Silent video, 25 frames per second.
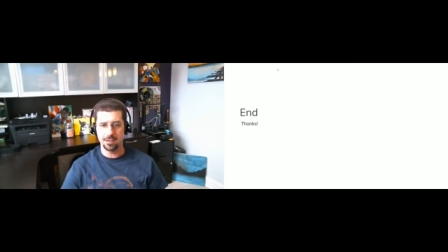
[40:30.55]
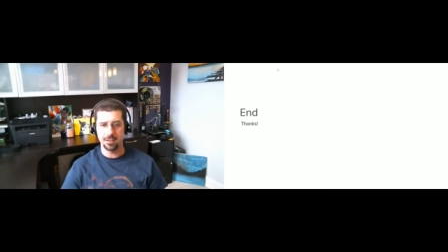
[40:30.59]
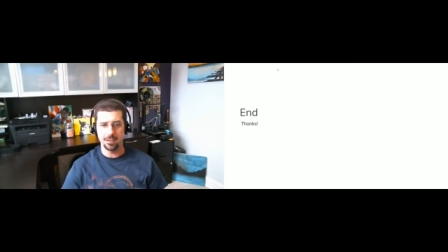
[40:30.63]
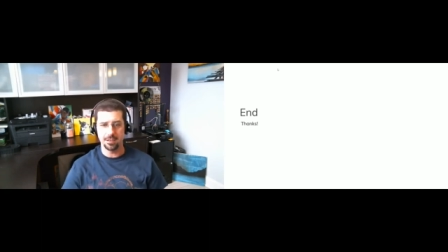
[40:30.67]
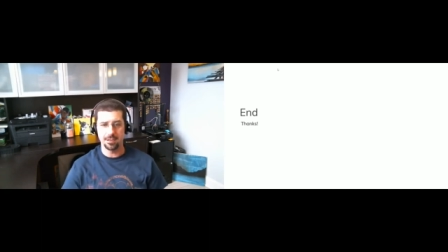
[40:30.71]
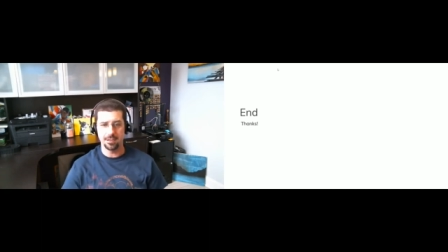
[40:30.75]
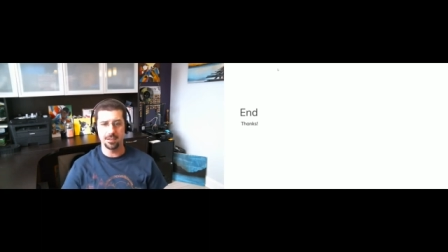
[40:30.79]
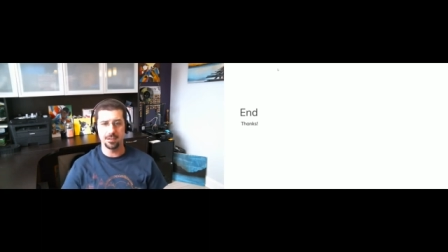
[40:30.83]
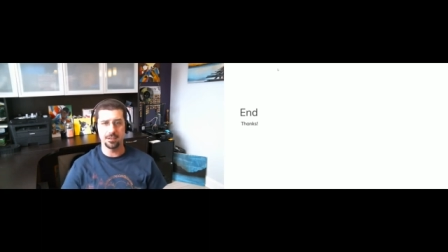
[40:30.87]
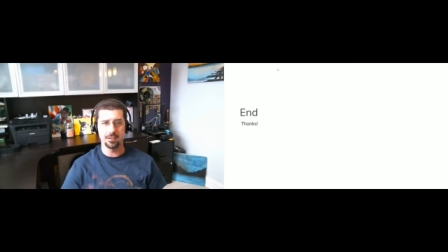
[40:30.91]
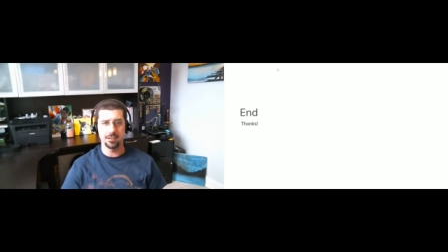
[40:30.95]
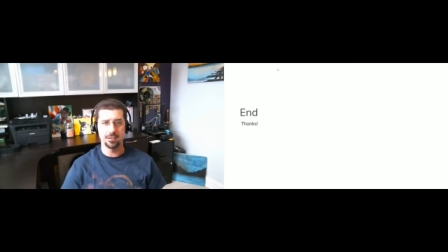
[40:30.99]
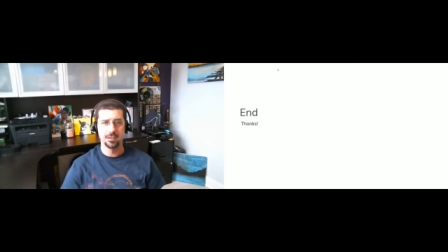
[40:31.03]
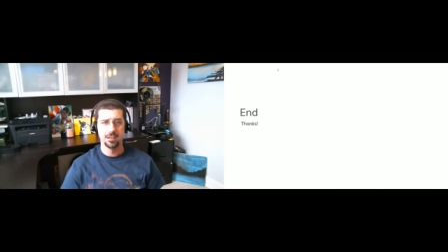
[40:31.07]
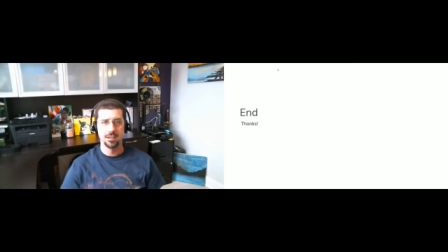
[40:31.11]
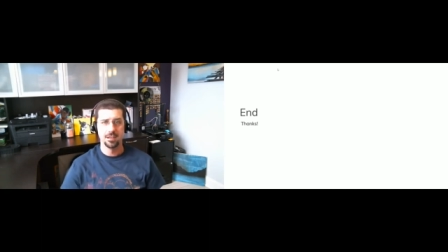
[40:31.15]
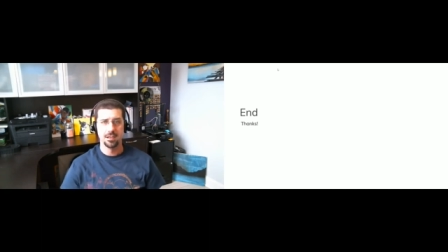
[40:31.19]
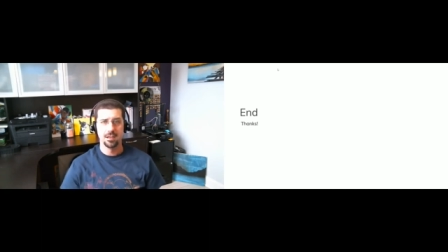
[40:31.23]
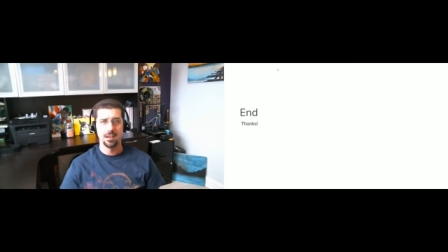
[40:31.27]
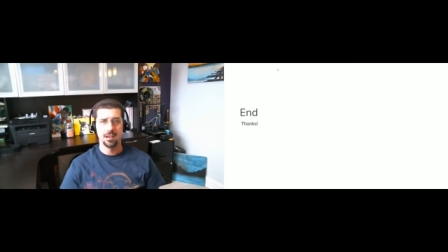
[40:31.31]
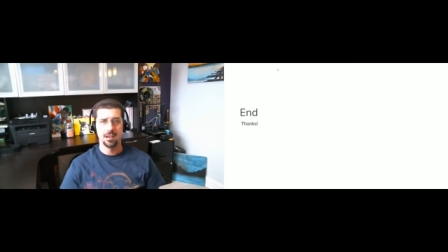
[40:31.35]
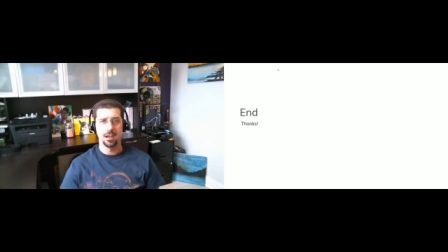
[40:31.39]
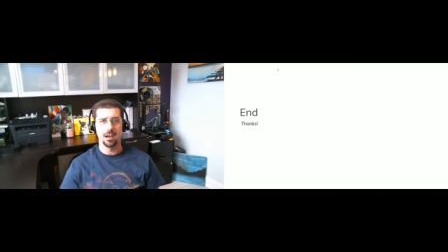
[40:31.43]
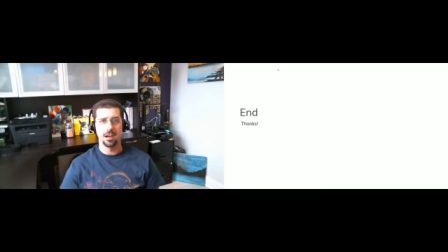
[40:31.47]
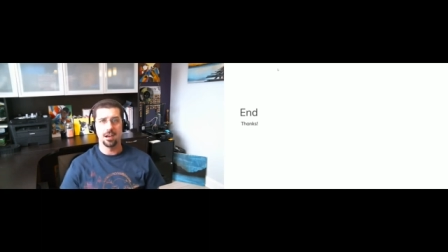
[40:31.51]
And
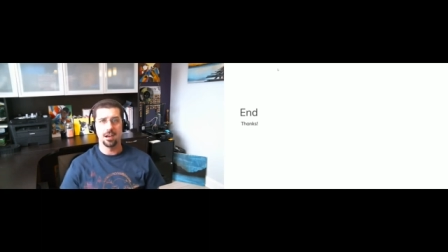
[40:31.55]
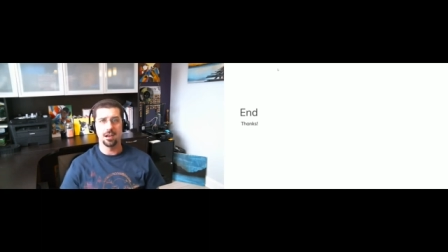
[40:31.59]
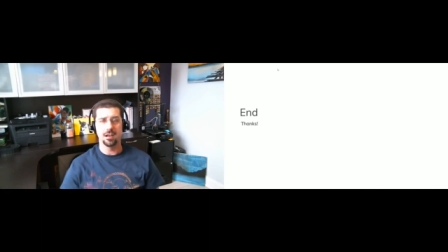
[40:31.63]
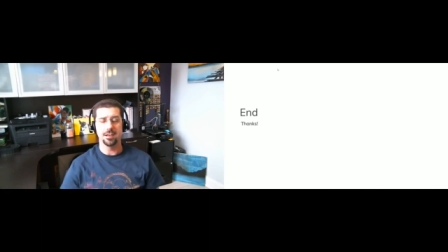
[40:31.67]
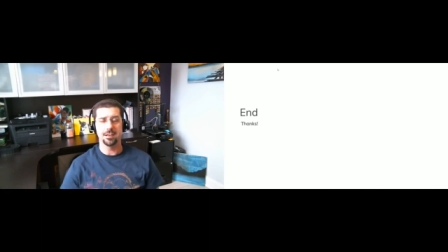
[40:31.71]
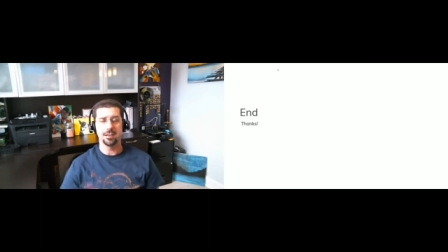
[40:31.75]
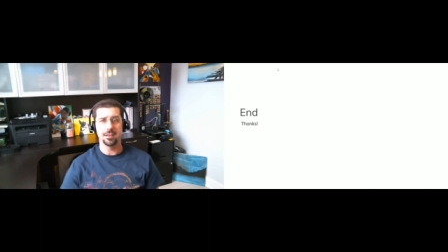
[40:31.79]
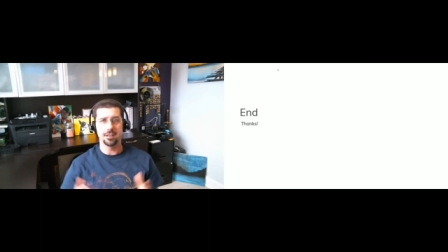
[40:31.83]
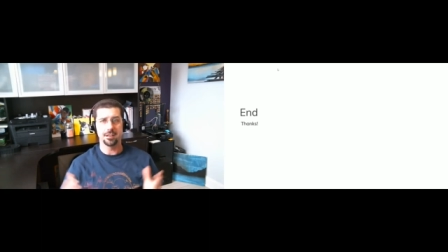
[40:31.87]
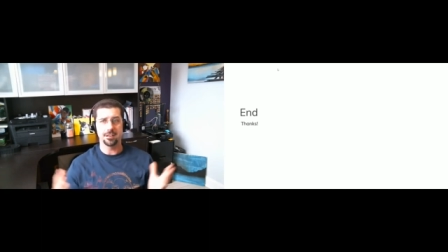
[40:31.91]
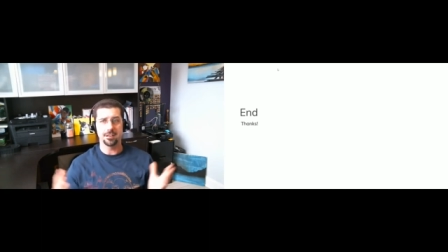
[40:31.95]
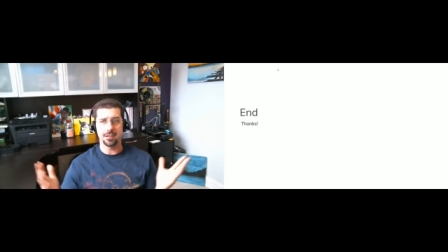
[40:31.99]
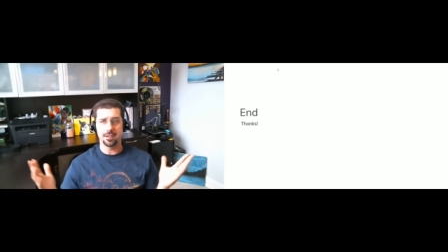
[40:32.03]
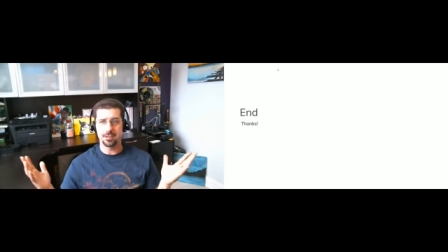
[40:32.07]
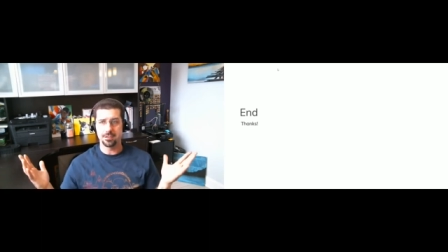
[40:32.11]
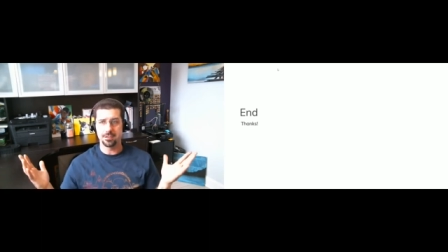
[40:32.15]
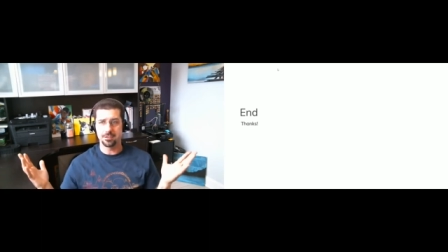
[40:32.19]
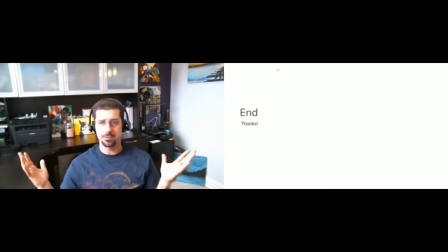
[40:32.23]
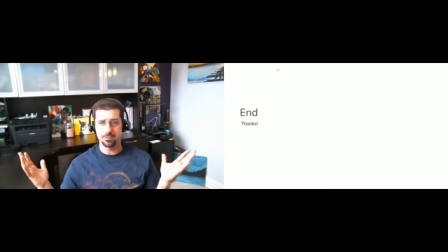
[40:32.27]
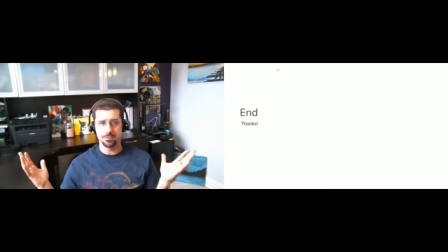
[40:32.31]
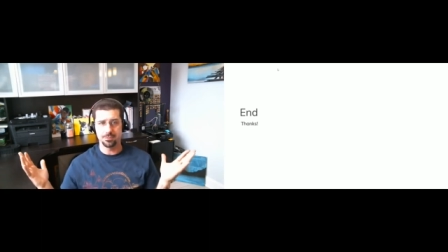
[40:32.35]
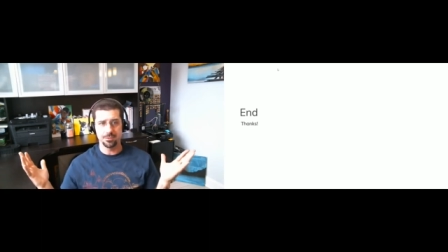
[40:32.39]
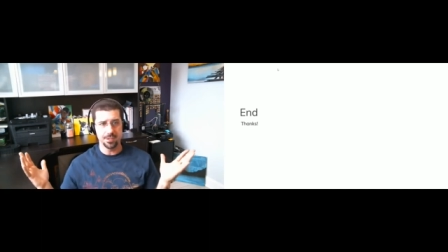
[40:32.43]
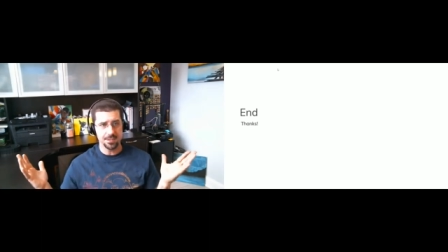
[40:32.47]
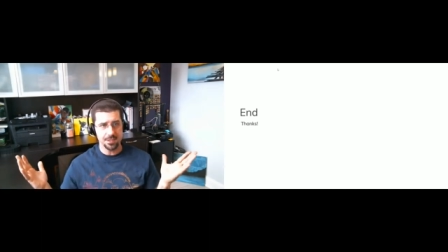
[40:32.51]
uh, again,
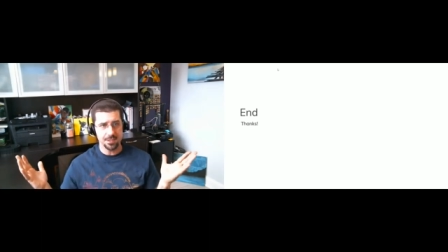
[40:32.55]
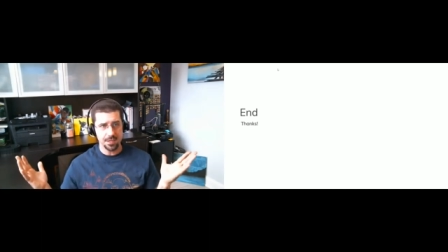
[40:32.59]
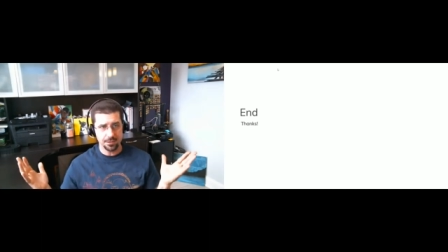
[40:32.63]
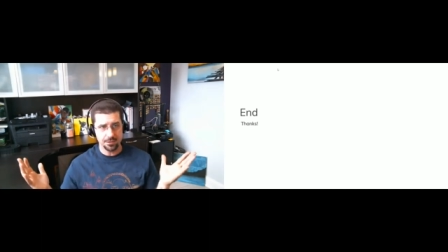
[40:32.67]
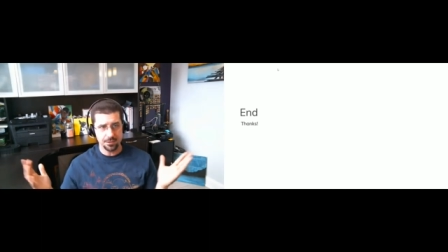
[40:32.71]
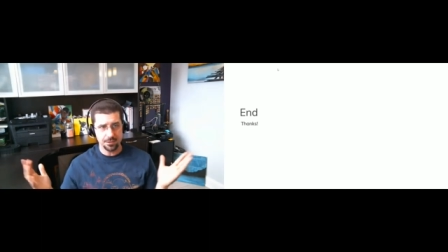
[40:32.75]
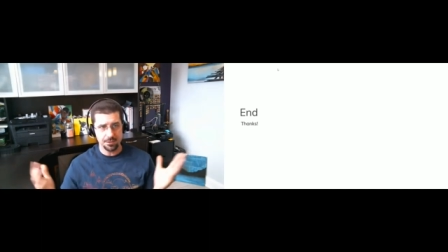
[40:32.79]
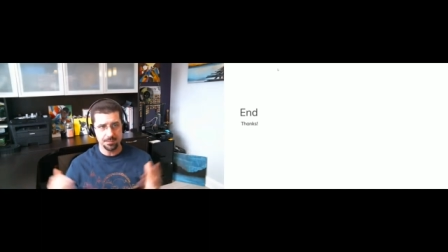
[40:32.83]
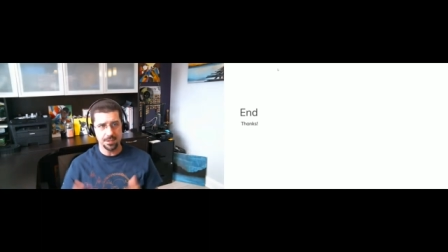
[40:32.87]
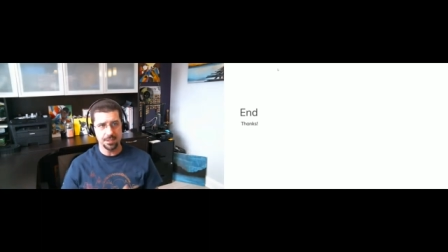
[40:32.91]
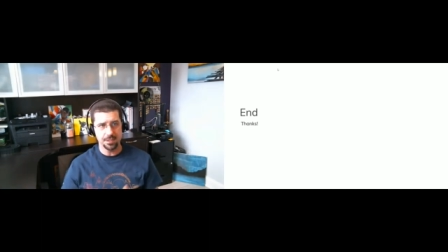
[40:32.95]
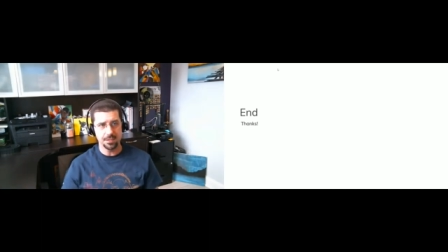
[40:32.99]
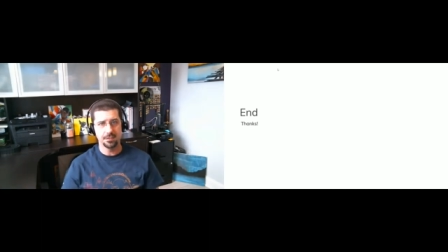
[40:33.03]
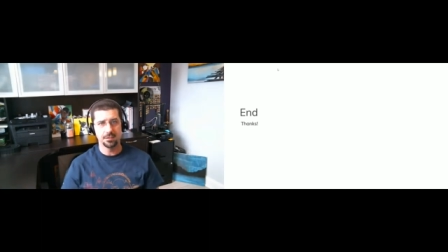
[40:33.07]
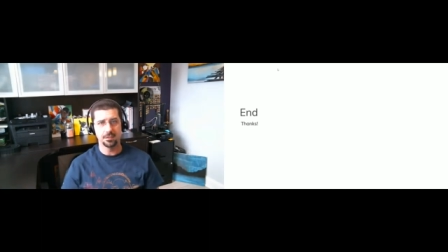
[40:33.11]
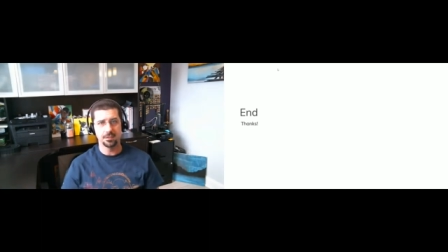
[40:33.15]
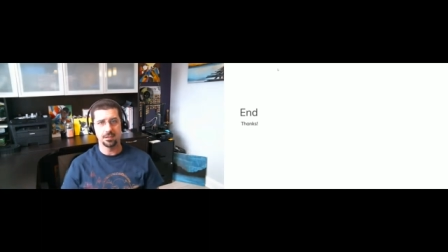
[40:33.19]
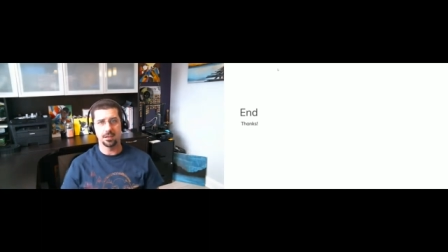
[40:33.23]
guys, reach out to me.